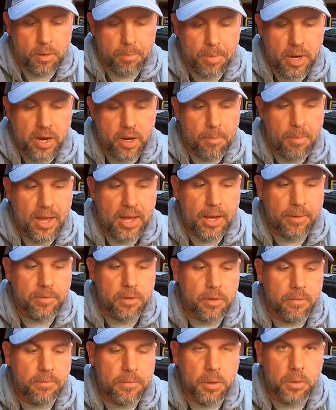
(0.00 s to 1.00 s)
bottom half
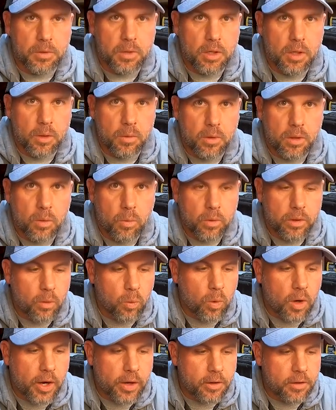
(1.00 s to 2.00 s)
of the filter here where the
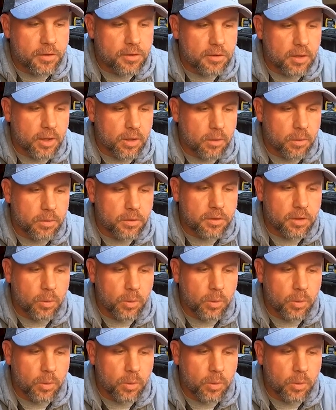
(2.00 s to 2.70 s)
water settles.